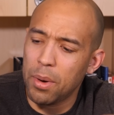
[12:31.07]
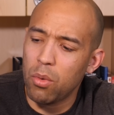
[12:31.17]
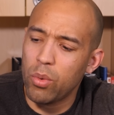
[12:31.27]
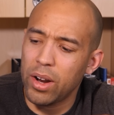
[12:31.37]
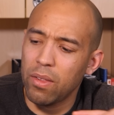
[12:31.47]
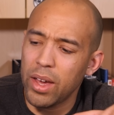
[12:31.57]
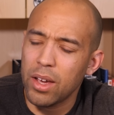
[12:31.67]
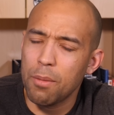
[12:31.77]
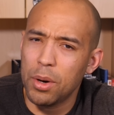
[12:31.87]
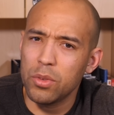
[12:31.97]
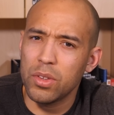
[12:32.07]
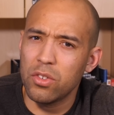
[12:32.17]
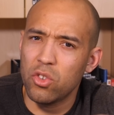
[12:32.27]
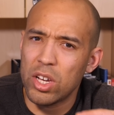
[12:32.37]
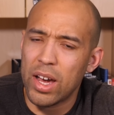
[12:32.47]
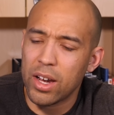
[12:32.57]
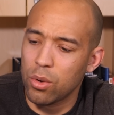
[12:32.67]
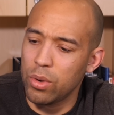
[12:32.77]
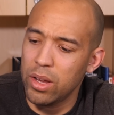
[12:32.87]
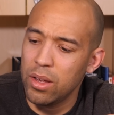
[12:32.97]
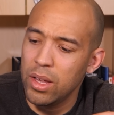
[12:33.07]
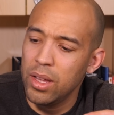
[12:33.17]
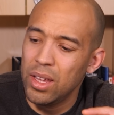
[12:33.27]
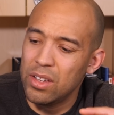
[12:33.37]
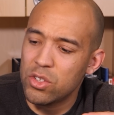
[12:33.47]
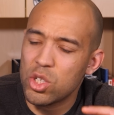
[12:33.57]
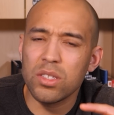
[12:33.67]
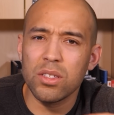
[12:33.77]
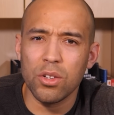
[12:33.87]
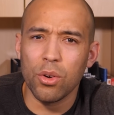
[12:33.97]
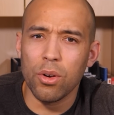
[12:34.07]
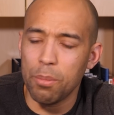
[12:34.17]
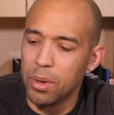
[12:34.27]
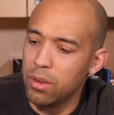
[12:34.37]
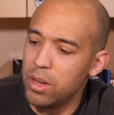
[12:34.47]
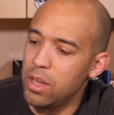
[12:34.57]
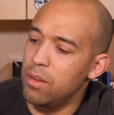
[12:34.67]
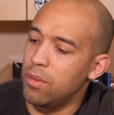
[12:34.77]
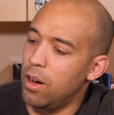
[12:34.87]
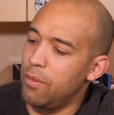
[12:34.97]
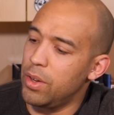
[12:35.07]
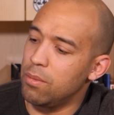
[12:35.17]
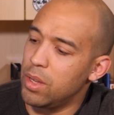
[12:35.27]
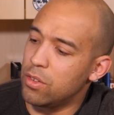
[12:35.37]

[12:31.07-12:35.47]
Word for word: But what I like about this Jackery is just the durability of it.